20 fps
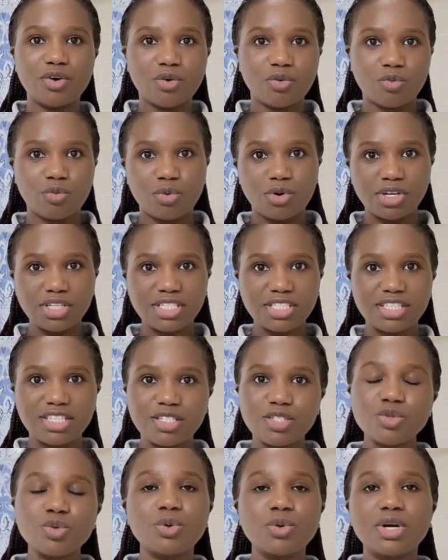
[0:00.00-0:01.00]
watch the
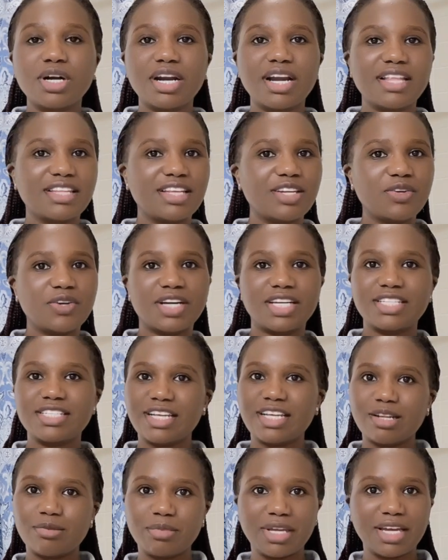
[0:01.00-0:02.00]
tour, and then you can
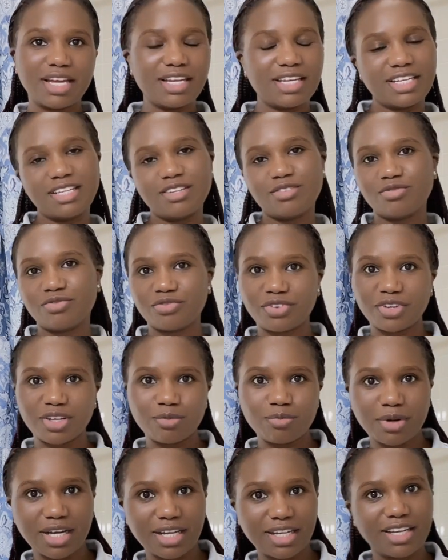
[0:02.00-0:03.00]
tell me. I need
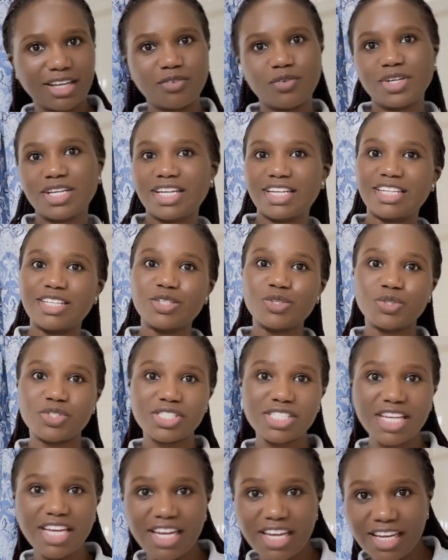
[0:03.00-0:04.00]
feedback, like what I need to
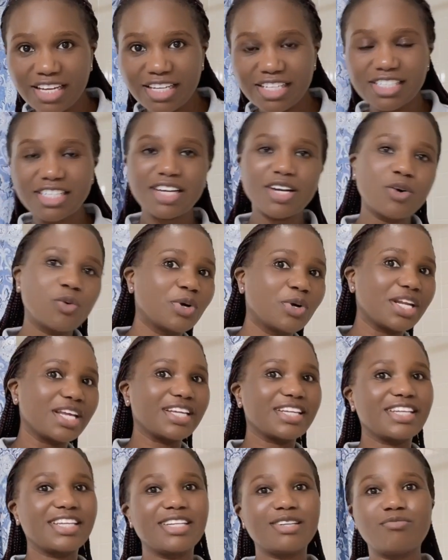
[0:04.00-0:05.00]
change, what I
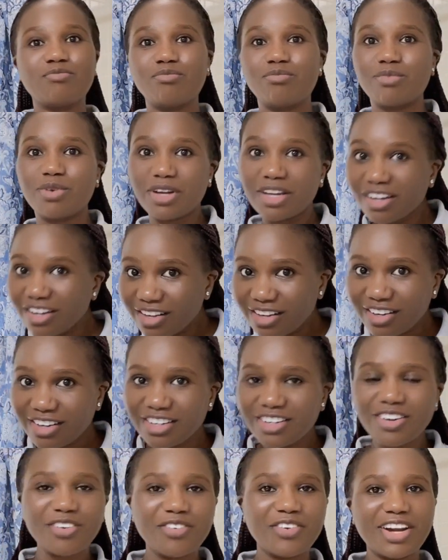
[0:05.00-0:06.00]
did good
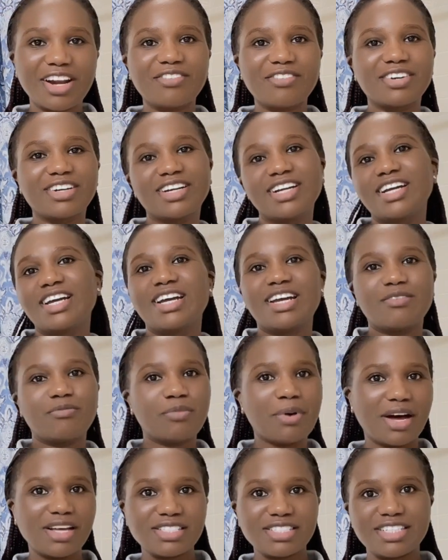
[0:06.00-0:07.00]
or whatever,
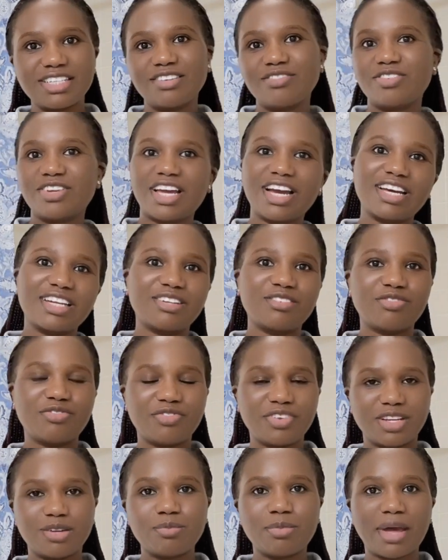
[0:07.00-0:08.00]
positive, negative
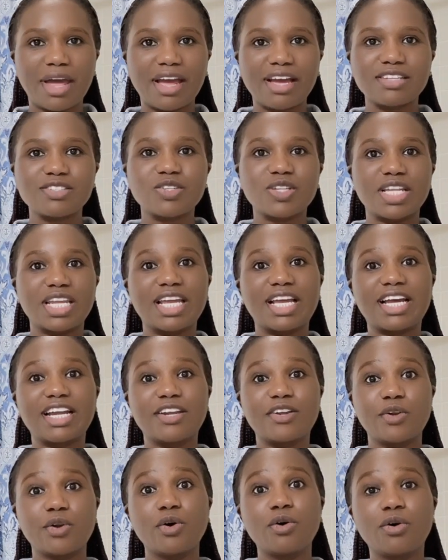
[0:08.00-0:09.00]
feedback, so that I
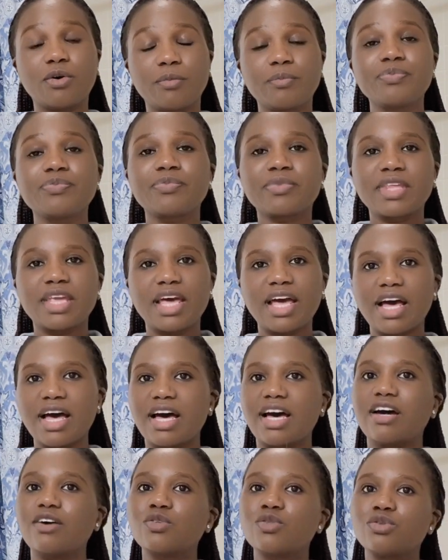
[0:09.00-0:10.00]
can know
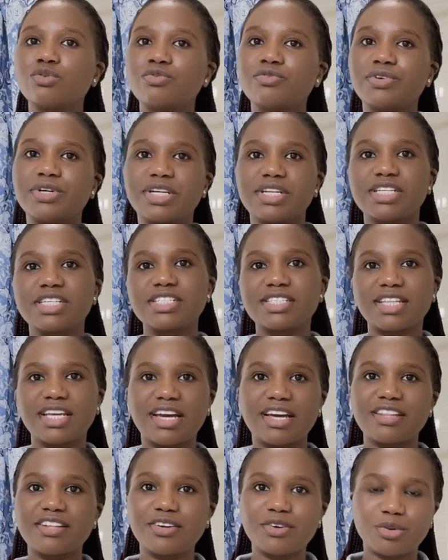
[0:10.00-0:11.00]
how to furnish the
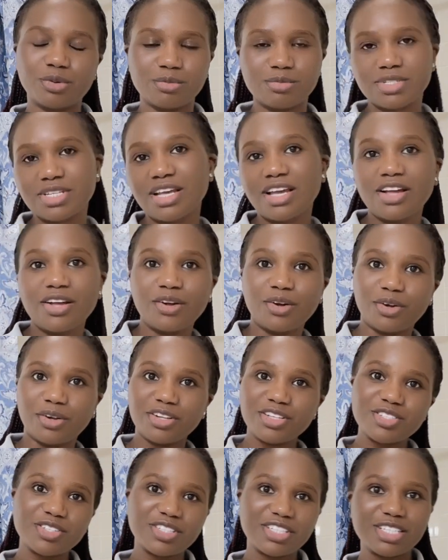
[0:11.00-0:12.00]
other rooms.
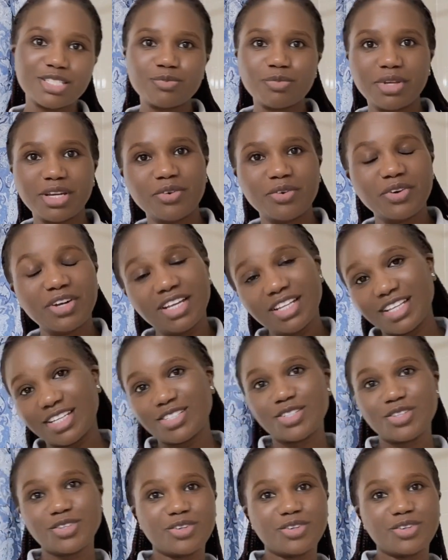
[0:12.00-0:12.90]
Also, just be aware that